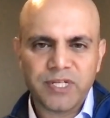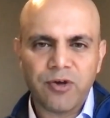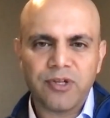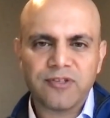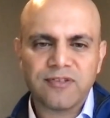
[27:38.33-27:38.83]

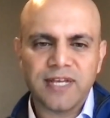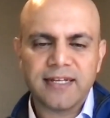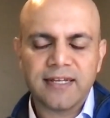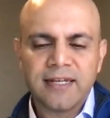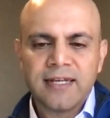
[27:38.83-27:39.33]
noticed
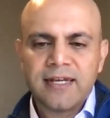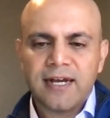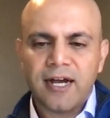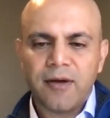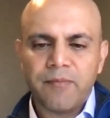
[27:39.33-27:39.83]
that
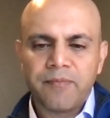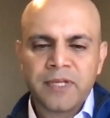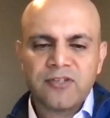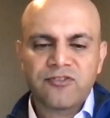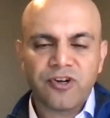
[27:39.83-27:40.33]

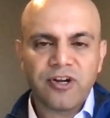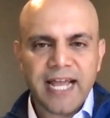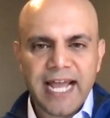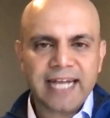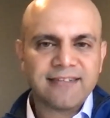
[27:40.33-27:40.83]
certain
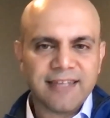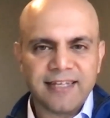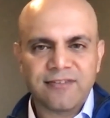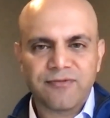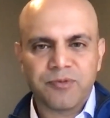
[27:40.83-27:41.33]

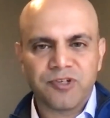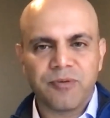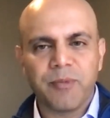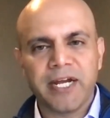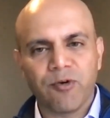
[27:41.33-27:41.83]
accents from
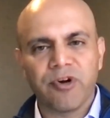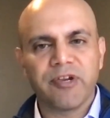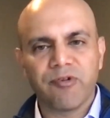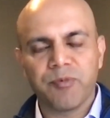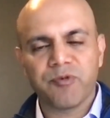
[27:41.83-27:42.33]
certain
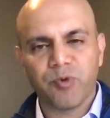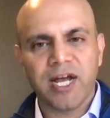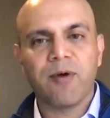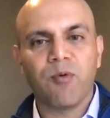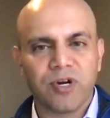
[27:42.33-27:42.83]
minority groups were
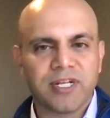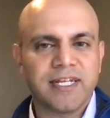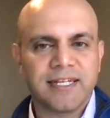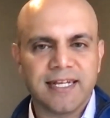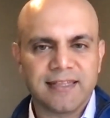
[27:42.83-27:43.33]
not
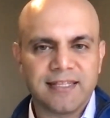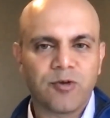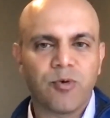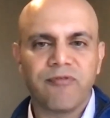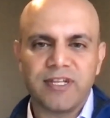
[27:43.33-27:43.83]
working at the
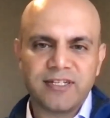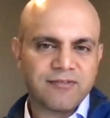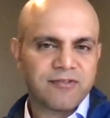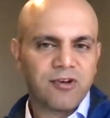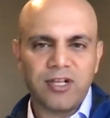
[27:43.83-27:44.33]
equivalent
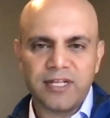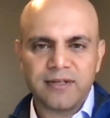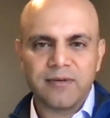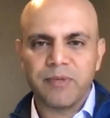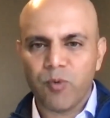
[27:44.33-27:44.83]
of, call it,
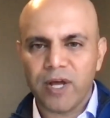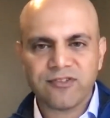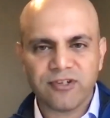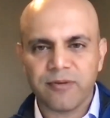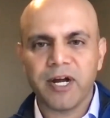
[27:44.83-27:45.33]

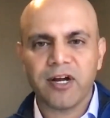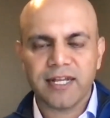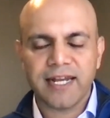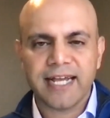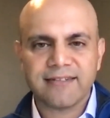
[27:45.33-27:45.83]
Midwestern
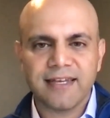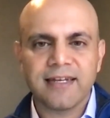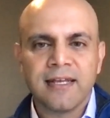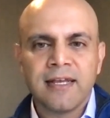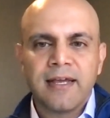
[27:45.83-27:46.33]
American
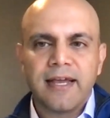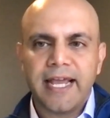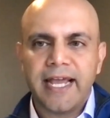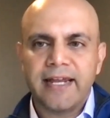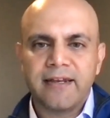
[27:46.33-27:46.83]
accent.
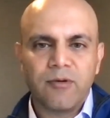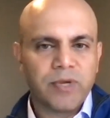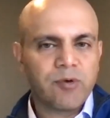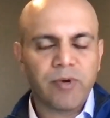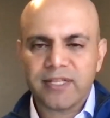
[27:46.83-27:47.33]
And
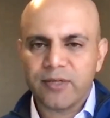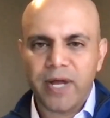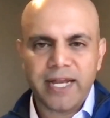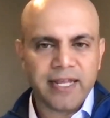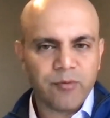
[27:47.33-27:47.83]
we quickly
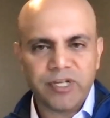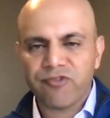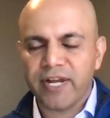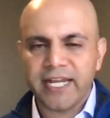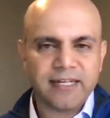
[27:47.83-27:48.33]
went and we
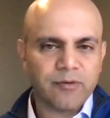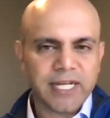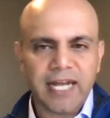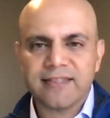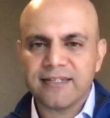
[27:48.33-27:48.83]
trained and
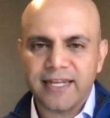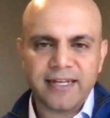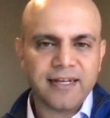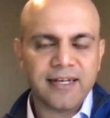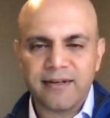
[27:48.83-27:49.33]
we got the
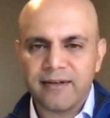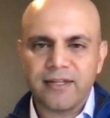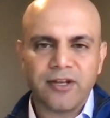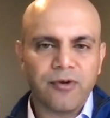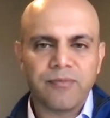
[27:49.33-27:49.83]
data and,
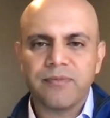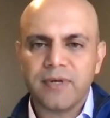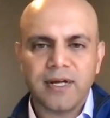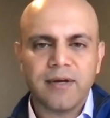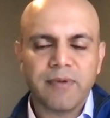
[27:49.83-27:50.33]

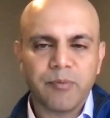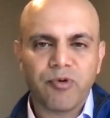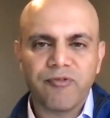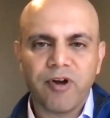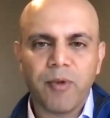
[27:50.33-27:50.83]

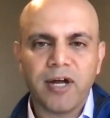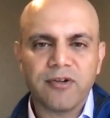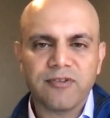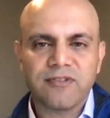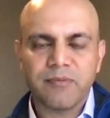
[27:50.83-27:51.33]
improved our
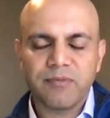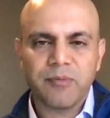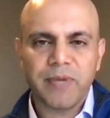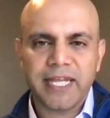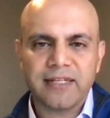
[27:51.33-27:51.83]
models
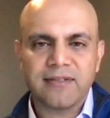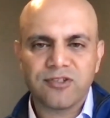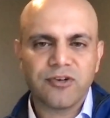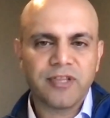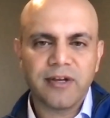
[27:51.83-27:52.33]
to make it
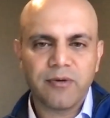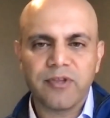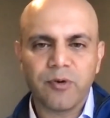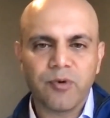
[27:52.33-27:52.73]
sure that there